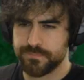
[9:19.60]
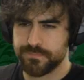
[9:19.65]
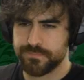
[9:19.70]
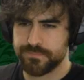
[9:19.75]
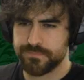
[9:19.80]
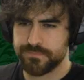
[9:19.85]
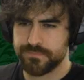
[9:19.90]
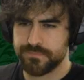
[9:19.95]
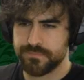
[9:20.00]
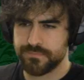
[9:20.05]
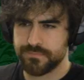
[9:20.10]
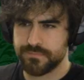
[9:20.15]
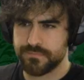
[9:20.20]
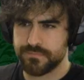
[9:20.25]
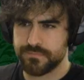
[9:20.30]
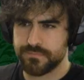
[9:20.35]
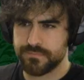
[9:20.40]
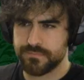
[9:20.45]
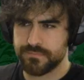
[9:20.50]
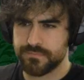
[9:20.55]

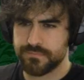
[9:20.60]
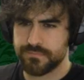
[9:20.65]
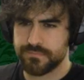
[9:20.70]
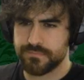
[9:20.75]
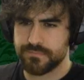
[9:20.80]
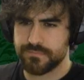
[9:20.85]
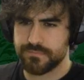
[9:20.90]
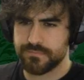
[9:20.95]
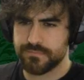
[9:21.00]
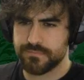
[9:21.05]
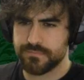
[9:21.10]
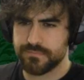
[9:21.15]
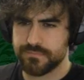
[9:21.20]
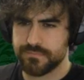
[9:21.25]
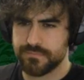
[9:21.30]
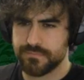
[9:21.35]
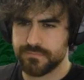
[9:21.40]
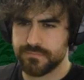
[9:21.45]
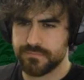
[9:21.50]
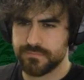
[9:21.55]

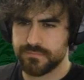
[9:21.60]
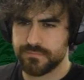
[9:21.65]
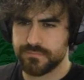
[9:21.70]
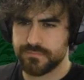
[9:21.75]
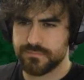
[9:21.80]
Nobody speaks.